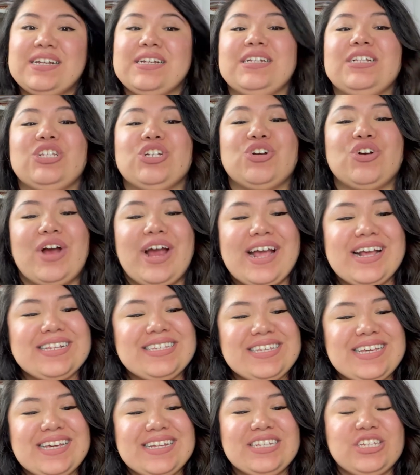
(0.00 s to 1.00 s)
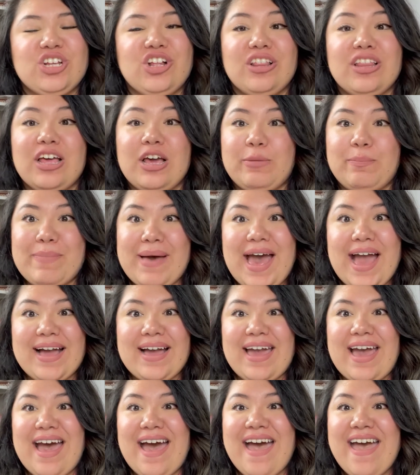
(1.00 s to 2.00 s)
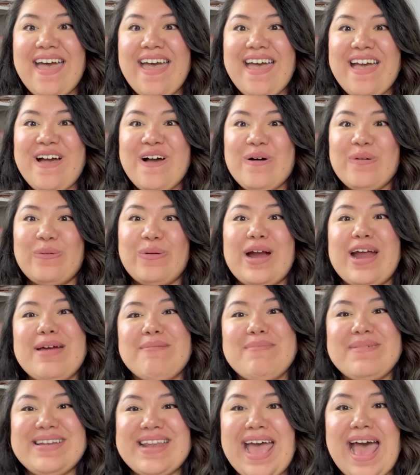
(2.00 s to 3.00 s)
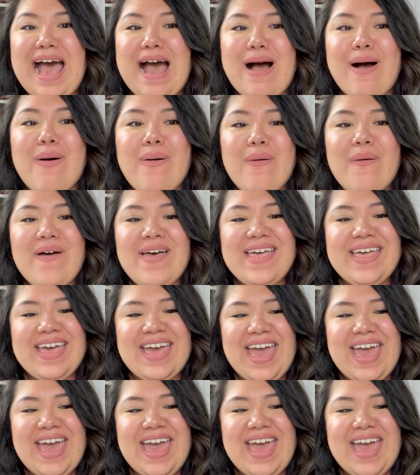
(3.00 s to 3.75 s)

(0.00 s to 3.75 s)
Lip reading: And it's crazy to look back at where I'm now,